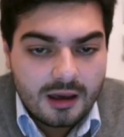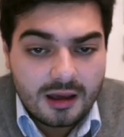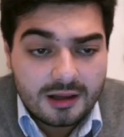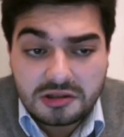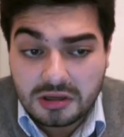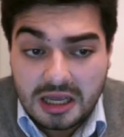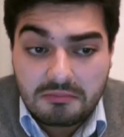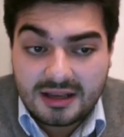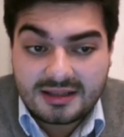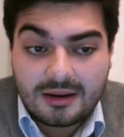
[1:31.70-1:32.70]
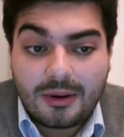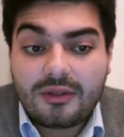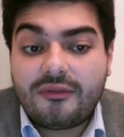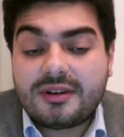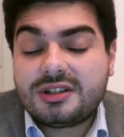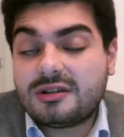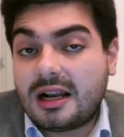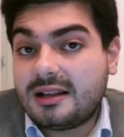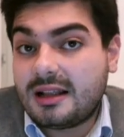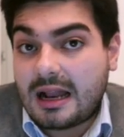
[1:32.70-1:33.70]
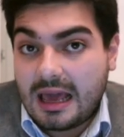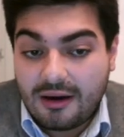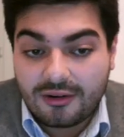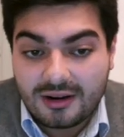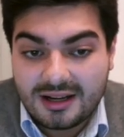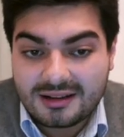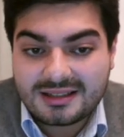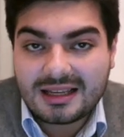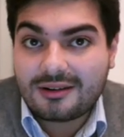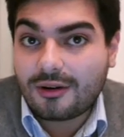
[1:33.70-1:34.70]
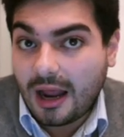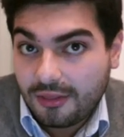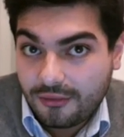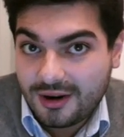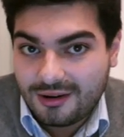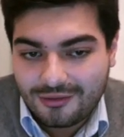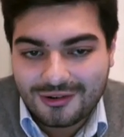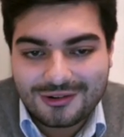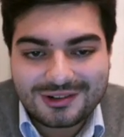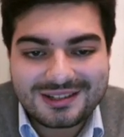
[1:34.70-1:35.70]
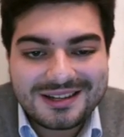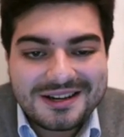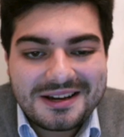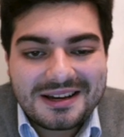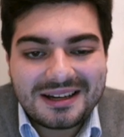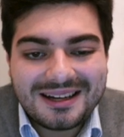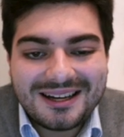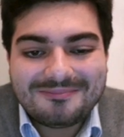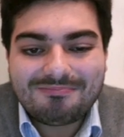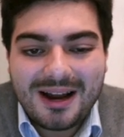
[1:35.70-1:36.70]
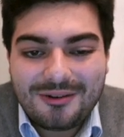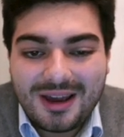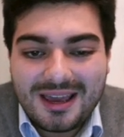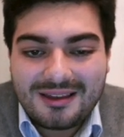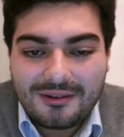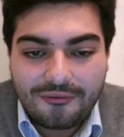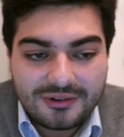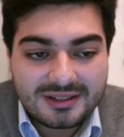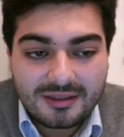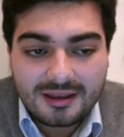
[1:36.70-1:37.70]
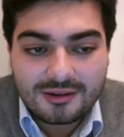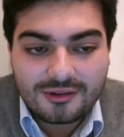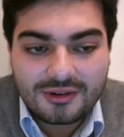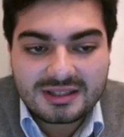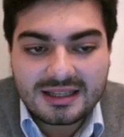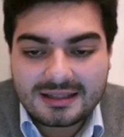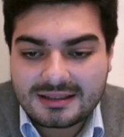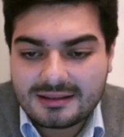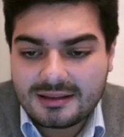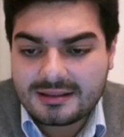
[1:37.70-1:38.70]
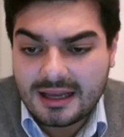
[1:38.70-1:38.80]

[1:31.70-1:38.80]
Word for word: uh, to gain by some of the functionality that I have on Linux and on i3, of course. Uh, by the way, the first thing to know is that, is